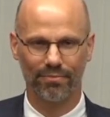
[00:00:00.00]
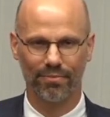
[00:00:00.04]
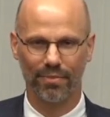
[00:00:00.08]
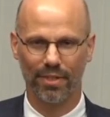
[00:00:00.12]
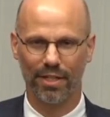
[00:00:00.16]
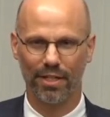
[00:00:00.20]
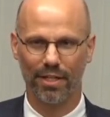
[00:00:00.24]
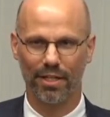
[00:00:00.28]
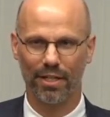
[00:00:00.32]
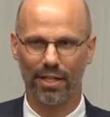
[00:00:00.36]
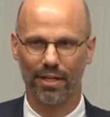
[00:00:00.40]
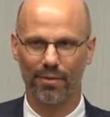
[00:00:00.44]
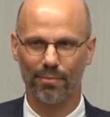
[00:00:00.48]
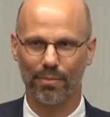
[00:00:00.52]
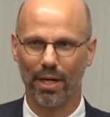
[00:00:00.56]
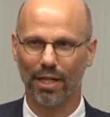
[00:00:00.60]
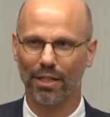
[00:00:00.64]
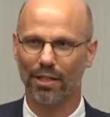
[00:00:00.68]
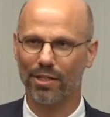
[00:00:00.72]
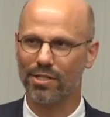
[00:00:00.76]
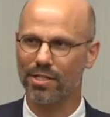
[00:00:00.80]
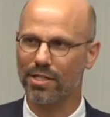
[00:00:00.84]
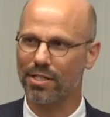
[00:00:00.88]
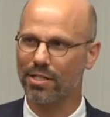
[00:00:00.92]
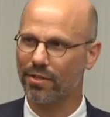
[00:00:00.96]
the
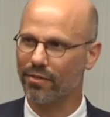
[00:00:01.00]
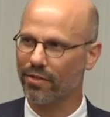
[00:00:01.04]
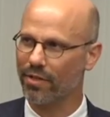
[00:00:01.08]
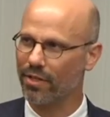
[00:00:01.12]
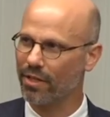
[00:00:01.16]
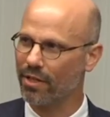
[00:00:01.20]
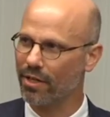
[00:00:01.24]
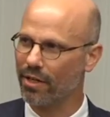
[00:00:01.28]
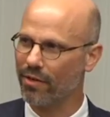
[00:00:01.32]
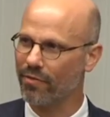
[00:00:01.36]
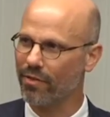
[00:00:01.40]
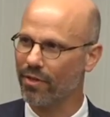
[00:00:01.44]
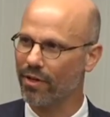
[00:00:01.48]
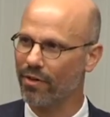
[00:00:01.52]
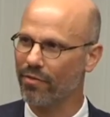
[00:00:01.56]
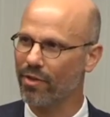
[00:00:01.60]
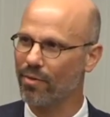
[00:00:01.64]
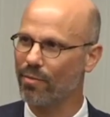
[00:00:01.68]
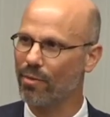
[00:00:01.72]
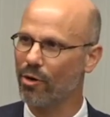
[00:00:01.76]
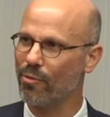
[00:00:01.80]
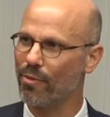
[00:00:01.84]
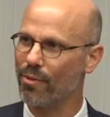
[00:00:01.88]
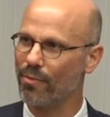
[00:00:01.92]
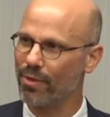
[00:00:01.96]
policies of the, of the, of, the,
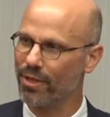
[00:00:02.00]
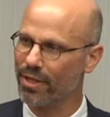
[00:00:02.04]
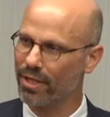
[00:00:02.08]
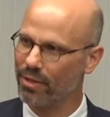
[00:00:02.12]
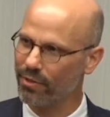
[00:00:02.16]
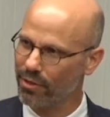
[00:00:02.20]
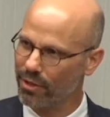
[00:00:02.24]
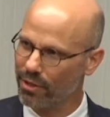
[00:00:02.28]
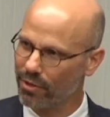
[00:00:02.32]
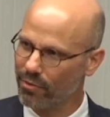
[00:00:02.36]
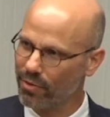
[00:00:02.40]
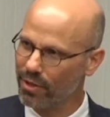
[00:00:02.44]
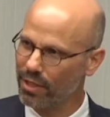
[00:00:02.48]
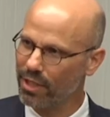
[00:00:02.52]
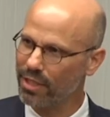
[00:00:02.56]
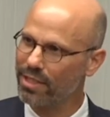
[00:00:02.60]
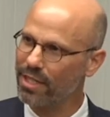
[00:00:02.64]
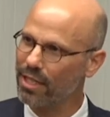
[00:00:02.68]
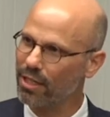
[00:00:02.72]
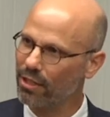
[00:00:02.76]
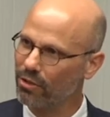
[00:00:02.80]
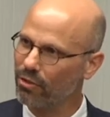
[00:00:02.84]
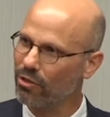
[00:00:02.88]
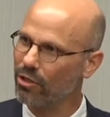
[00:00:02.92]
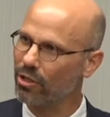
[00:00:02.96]
moment, but that it could really
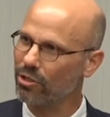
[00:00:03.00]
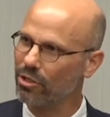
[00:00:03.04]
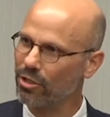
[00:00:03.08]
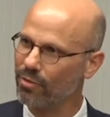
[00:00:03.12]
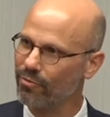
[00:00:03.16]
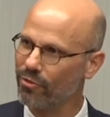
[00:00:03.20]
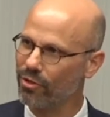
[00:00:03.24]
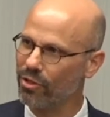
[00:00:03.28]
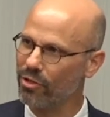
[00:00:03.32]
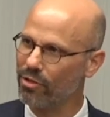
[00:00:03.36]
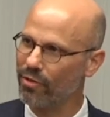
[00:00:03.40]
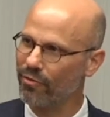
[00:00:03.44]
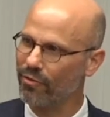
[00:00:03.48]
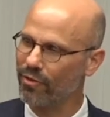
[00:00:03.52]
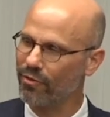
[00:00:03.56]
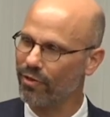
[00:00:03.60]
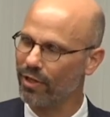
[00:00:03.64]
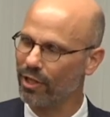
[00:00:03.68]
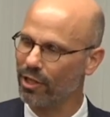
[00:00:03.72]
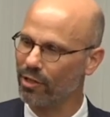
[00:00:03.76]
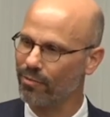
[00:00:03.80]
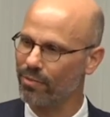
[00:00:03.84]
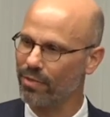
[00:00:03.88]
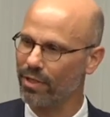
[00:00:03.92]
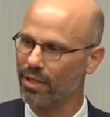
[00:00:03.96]
take a long-term view of
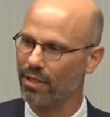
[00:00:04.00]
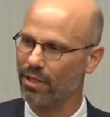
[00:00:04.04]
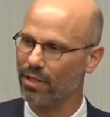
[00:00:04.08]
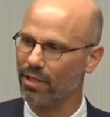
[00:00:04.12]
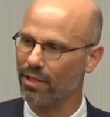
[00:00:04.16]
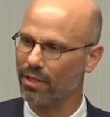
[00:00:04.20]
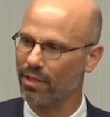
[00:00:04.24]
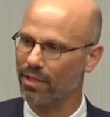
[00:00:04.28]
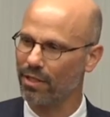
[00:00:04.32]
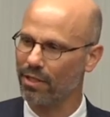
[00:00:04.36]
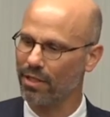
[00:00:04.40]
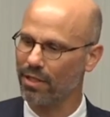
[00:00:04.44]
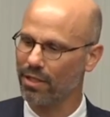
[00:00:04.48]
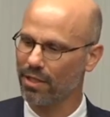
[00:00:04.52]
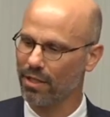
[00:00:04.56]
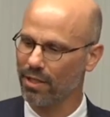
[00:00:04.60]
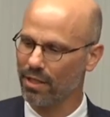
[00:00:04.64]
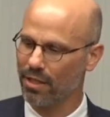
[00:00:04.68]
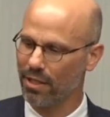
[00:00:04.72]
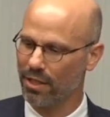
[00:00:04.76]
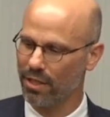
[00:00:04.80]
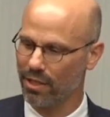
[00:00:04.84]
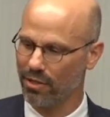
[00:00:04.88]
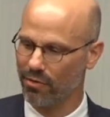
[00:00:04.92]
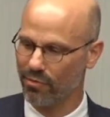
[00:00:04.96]
development
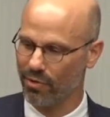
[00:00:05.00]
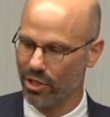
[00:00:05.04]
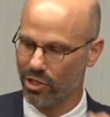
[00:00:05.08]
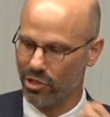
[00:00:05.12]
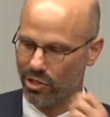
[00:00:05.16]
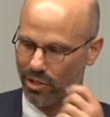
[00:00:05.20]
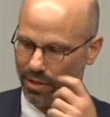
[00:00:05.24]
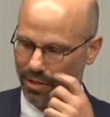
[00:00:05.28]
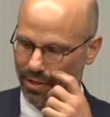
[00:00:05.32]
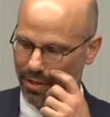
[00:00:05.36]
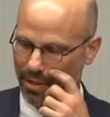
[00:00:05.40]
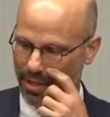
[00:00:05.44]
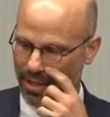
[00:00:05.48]
in the region.